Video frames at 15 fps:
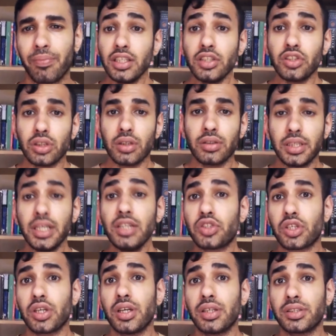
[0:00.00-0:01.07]

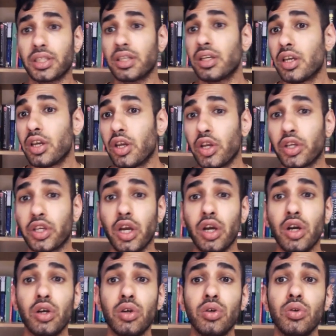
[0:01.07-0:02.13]
Teachers who
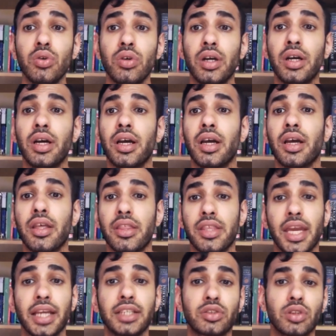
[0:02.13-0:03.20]
go the
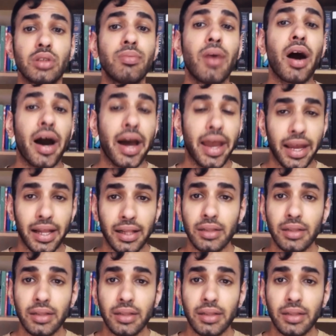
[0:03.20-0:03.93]
extra mile,